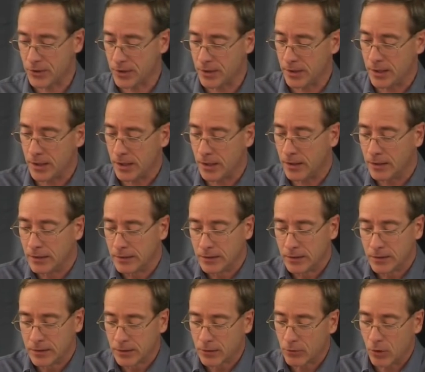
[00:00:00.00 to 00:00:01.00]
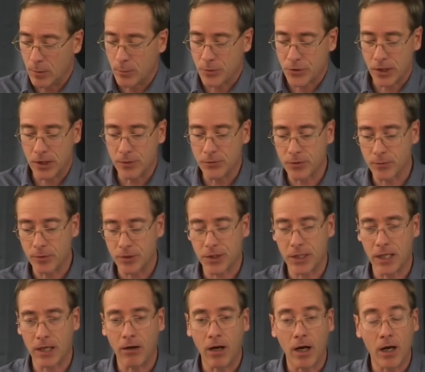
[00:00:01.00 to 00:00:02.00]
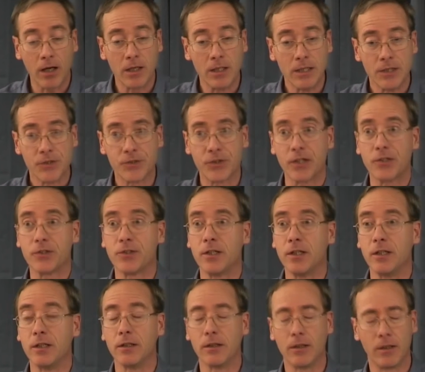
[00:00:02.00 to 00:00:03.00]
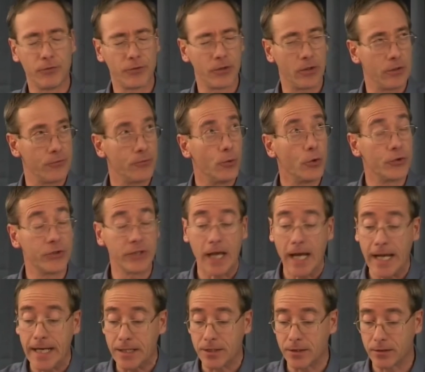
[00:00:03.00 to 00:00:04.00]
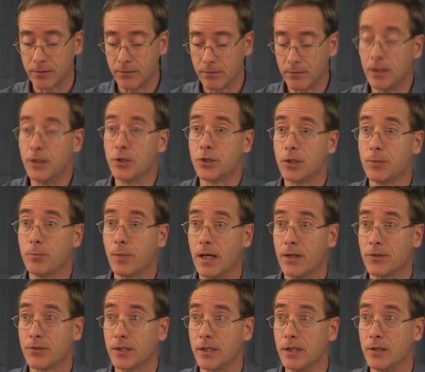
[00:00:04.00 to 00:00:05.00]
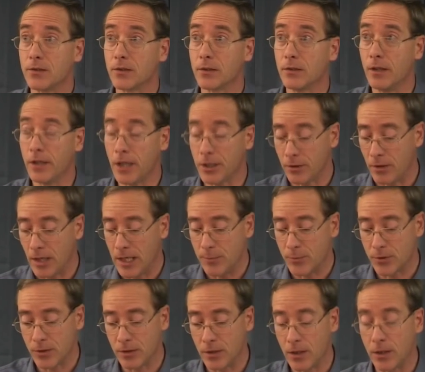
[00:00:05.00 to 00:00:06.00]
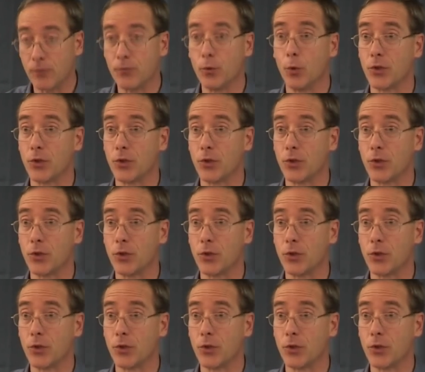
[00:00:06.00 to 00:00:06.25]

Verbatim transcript: rest of the uh, chromosomes, of which there are 60, uh, sorry, 48 in chimpanzees and other apes and only